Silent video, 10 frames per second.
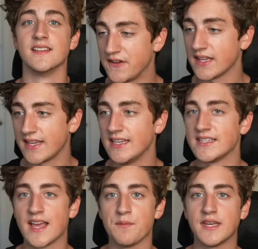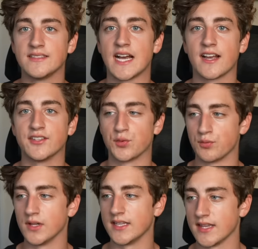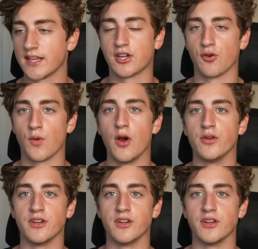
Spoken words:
I feel like eating that many Takis would really like corrode